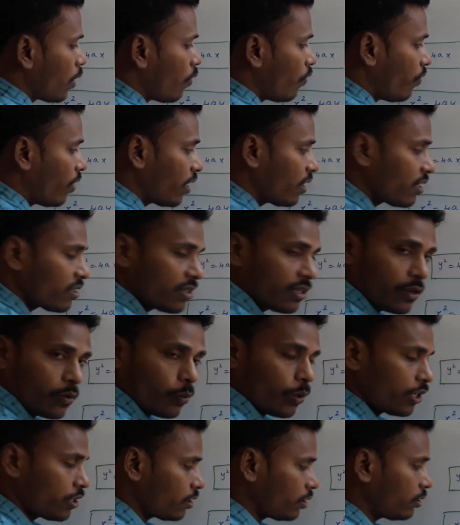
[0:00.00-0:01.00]
For this
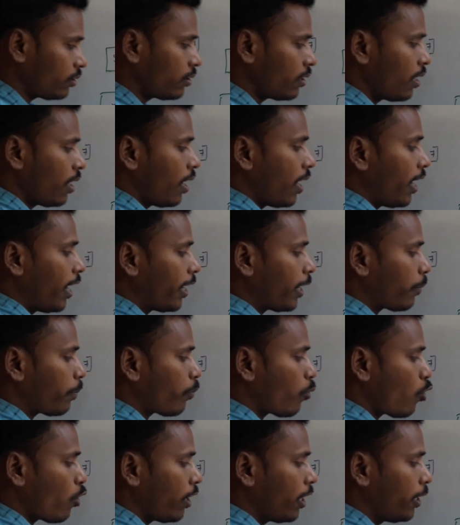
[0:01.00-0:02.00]
equation, at a
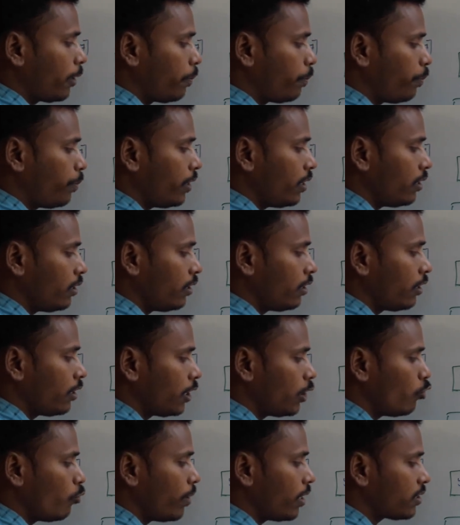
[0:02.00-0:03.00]
point P,
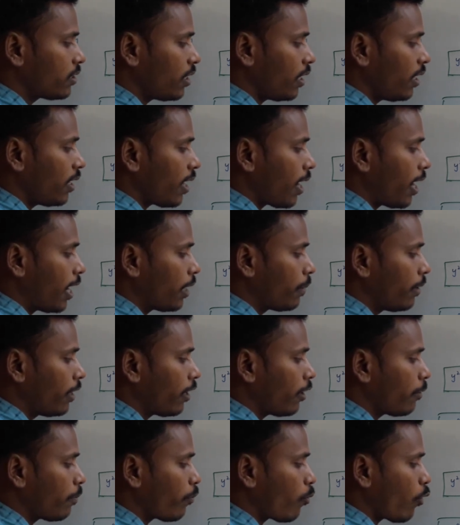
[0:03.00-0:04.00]
you may say
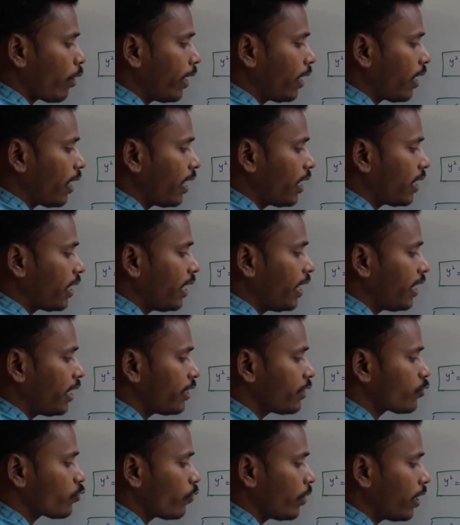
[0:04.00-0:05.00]
arbitrary point like 80
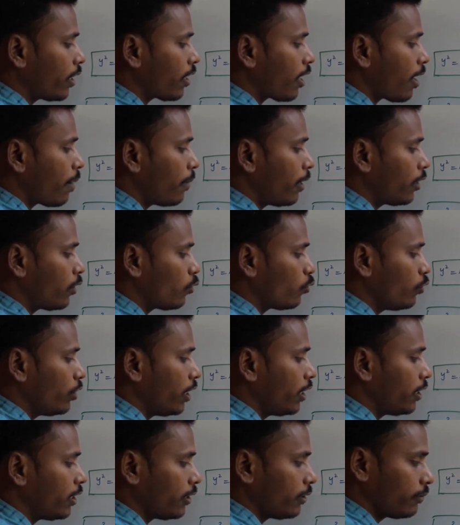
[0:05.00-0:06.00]
square comma
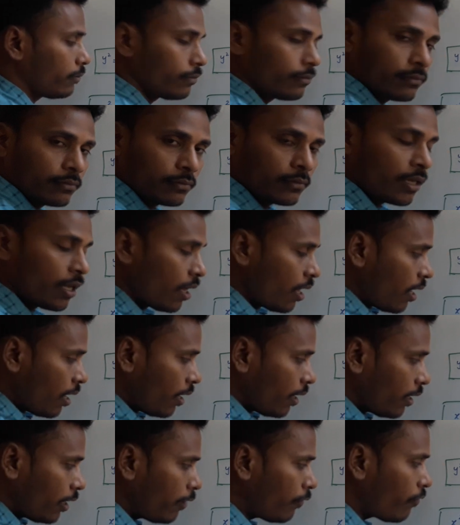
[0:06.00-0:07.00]
280.
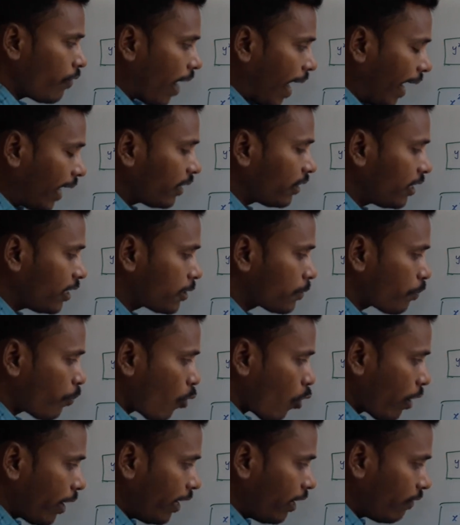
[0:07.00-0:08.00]
If at this
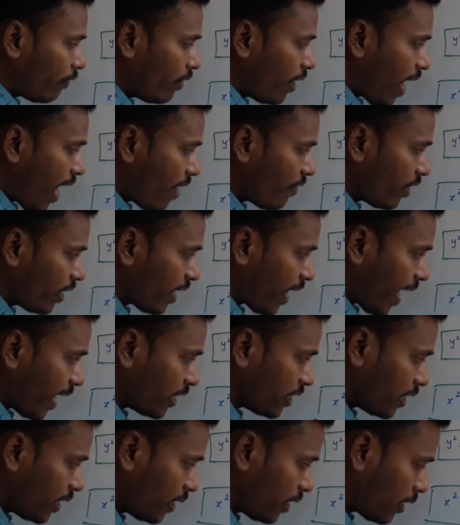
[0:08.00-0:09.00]
point we have a
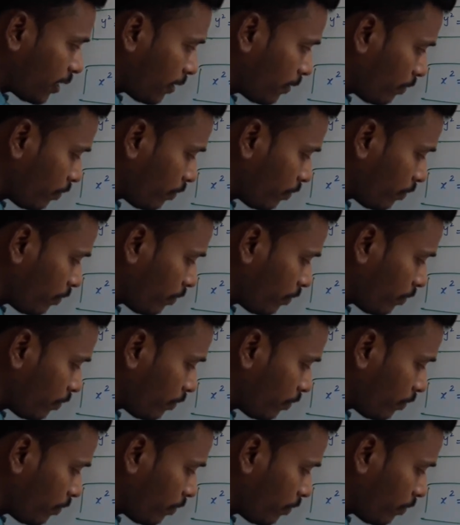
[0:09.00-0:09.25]
tangent,